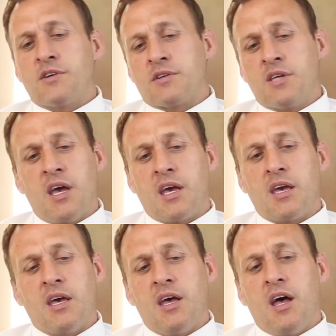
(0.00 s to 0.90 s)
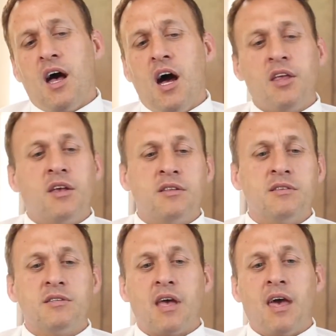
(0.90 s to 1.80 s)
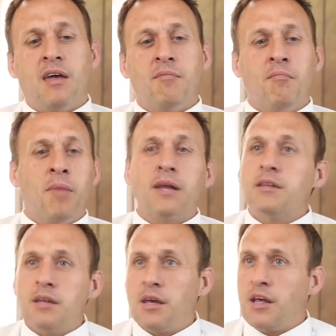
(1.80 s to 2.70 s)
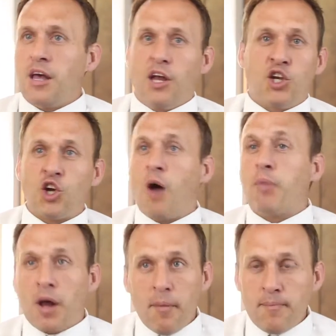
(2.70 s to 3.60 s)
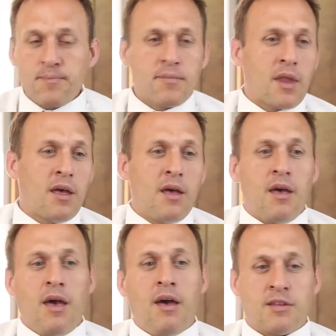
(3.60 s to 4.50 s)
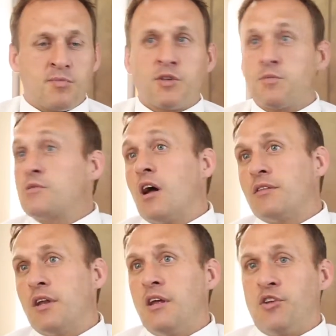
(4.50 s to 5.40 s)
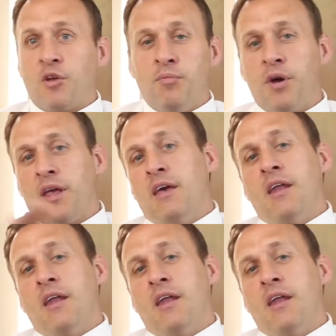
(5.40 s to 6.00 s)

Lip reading: You're going to take onions and mutton and chop it up and put some salt in it, and you're going to put it